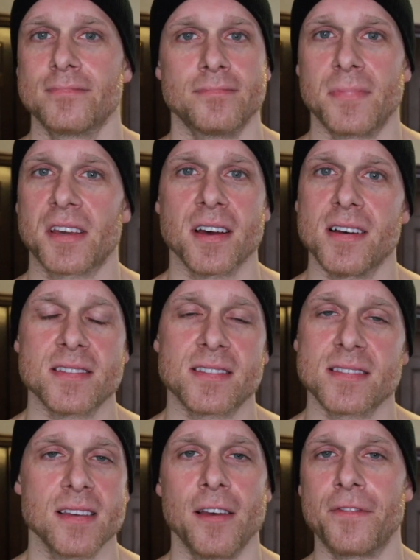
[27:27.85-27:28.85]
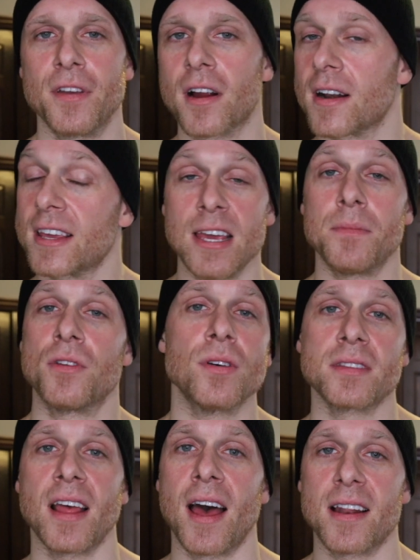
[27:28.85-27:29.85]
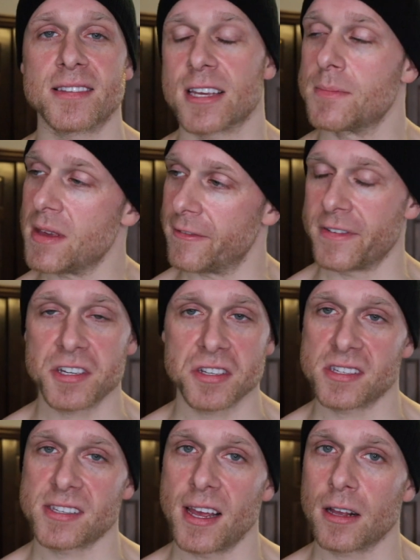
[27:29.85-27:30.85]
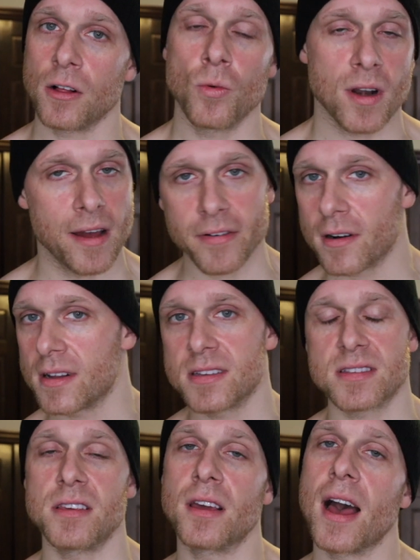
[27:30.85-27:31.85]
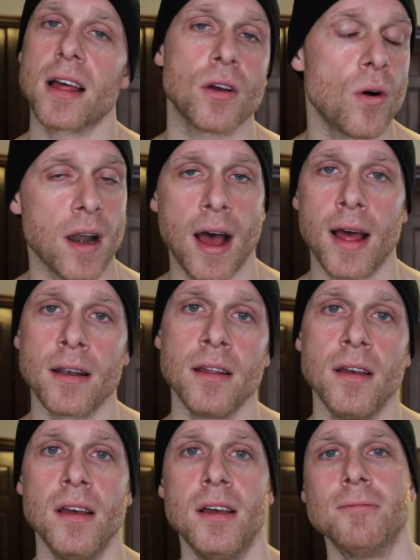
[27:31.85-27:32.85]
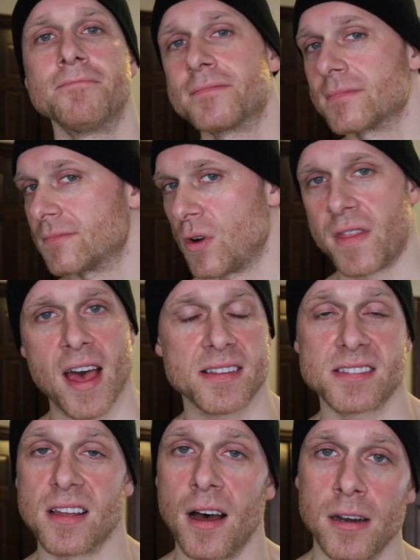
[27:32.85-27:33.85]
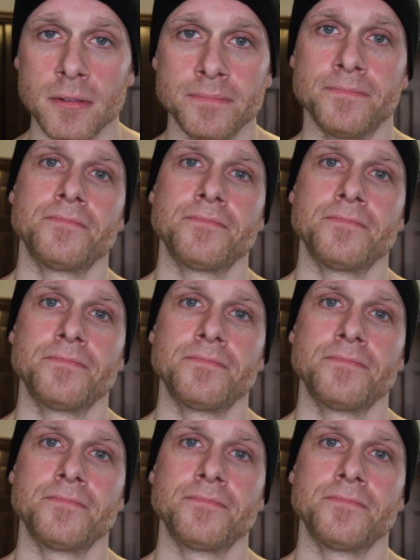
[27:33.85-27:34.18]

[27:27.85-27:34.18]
Because if you're gonna keep doing that, it's gonna be a vicious cycle, whatever it is that you got going on, when that's done,